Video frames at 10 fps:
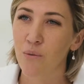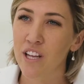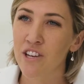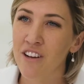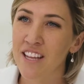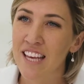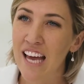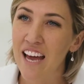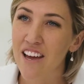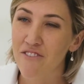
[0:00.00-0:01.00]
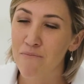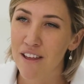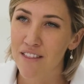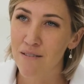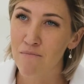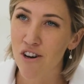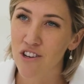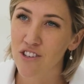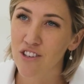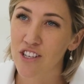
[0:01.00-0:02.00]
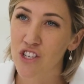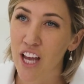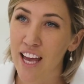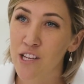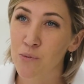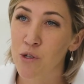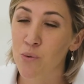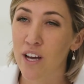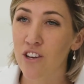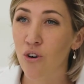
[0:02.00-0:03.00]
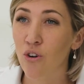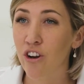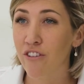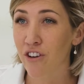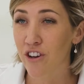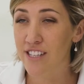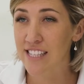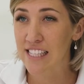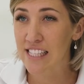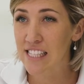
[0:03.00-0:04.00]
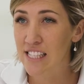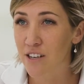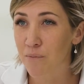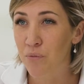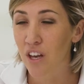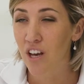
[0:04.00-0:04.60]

When you're in the AF method mode, you can change between your autofocusing system.